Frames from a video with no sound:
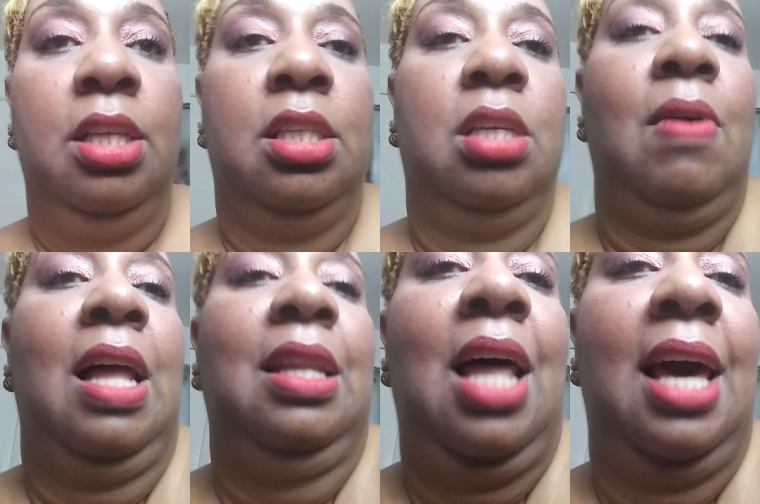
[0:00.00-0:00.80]
So
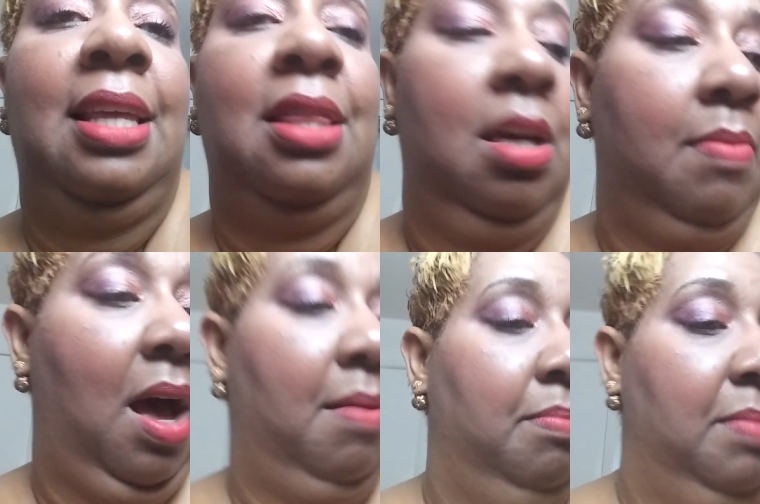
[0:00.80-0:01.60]
I like them.
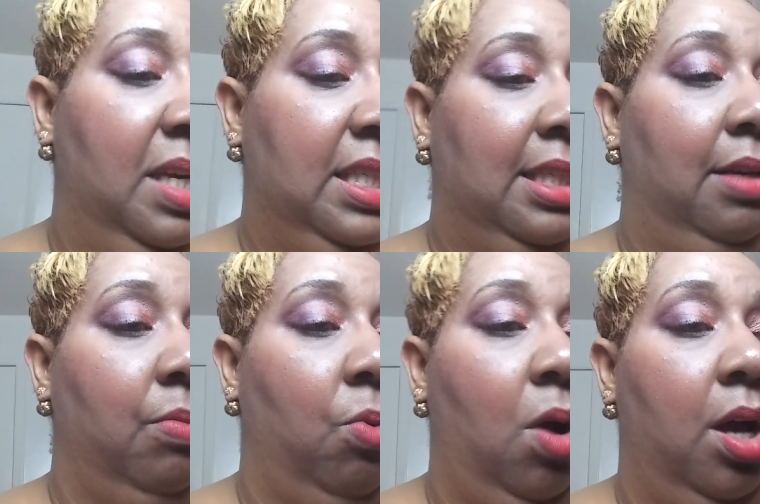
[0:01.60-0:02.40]
I'm
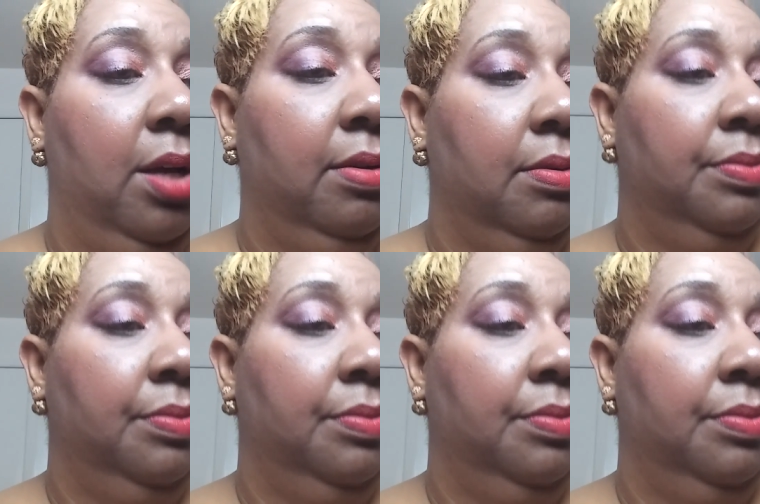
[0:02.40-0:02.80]
missing one.